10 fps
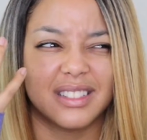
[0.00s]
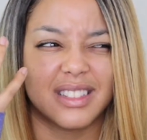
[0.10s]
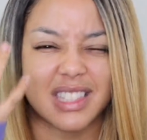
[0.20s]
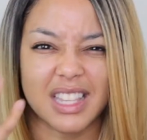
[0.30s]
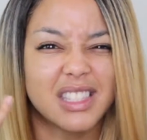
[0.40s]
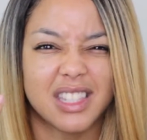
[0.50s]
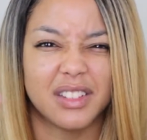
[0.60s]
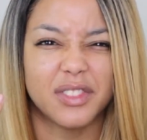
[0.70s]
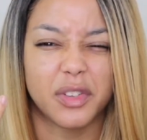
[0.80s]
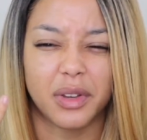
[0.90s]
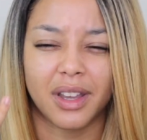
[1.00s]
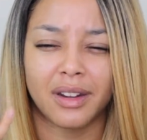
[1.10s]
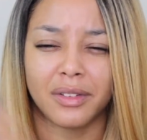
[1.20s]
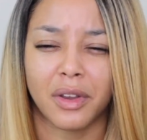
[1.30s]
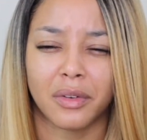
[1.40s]
sensitive to it. I
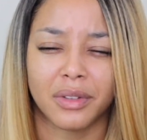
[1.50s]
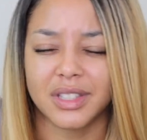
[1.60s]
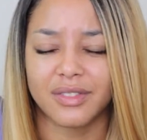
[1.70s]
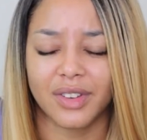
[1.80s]
don't know. It's